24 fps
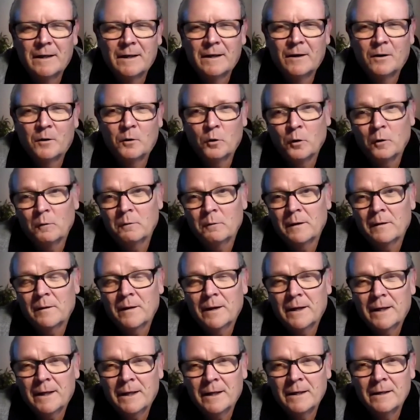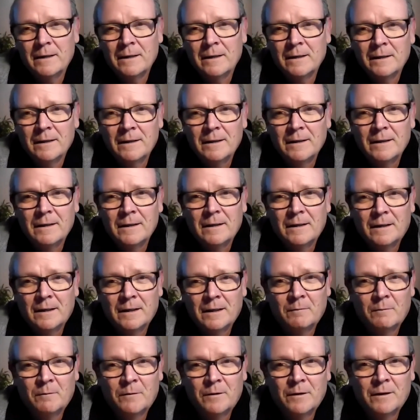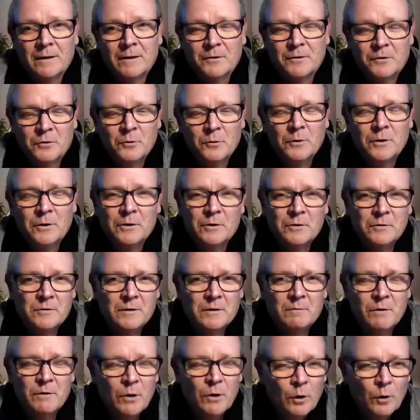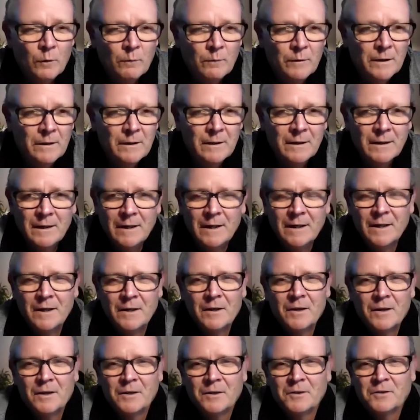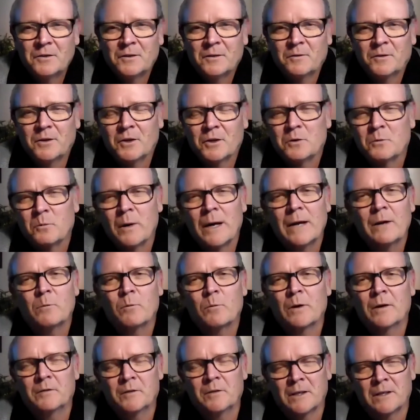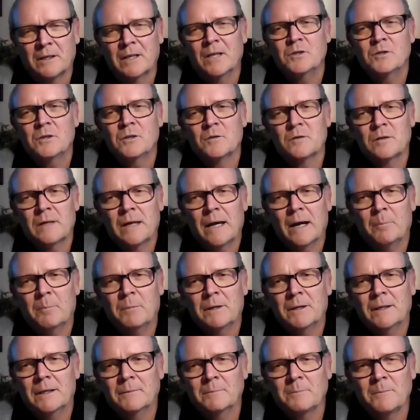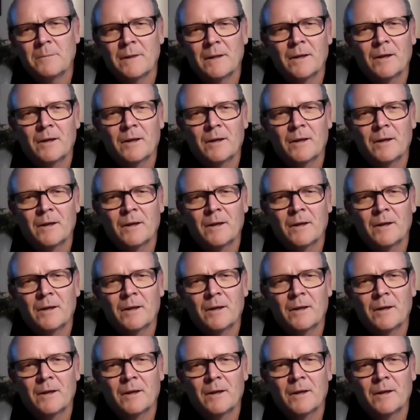hopefully the end of the 2 years of COVID, the great resignation's happening.